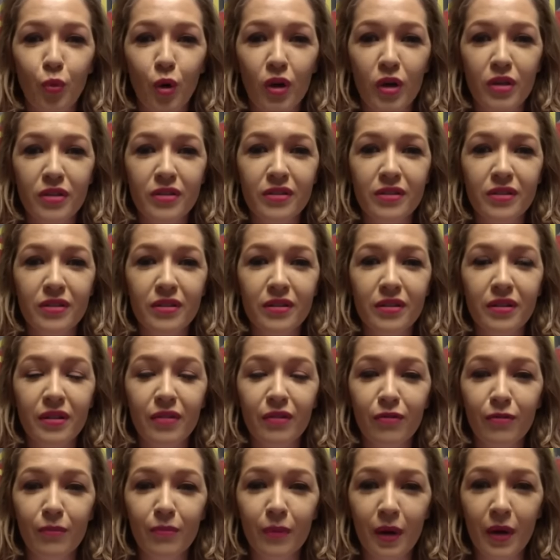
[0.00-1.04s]
one
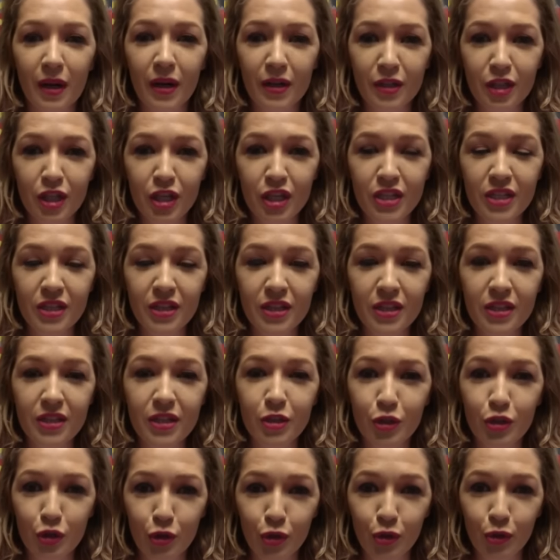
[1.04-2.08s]
uh, Chasing the
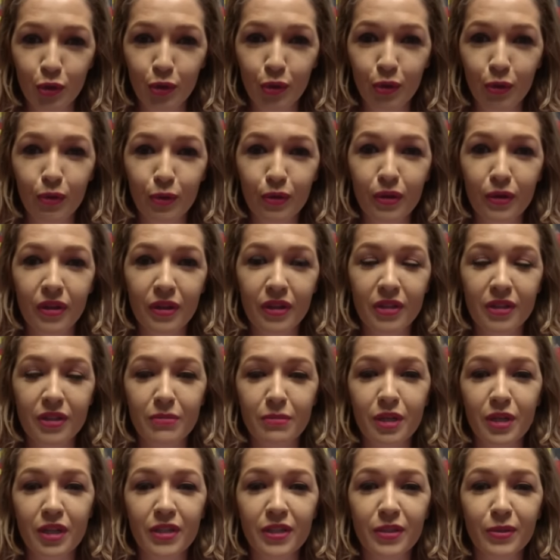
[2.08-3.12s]
Sun 2, the
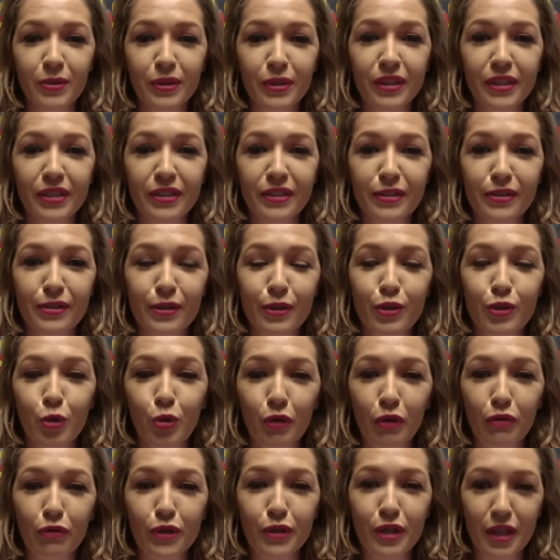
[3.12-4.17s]
subtitle is A
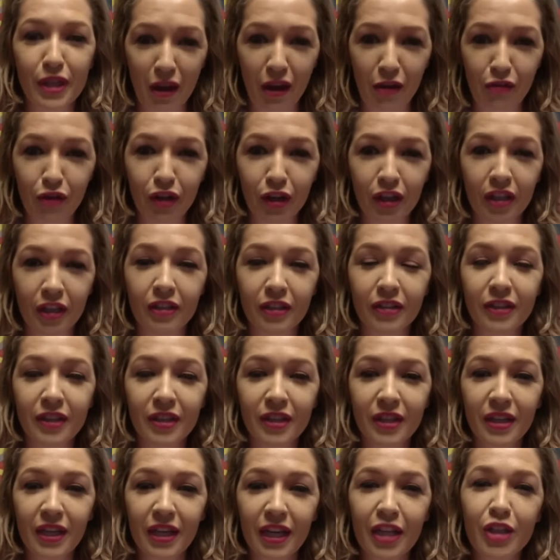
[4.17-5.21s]
Story for South Africa.
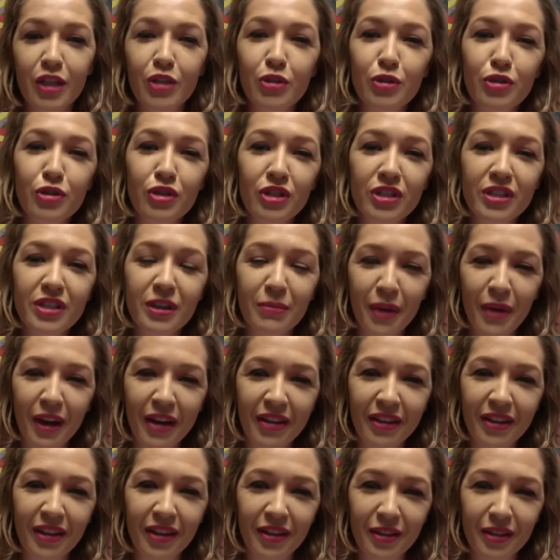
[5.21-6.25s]
Can you just
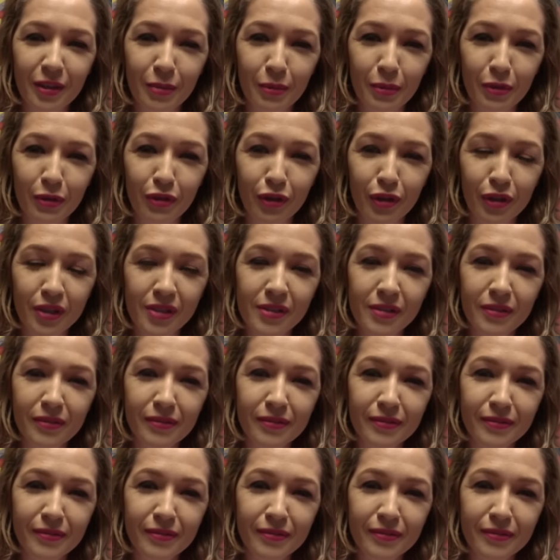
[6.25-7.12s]
unpack that a little bit for us?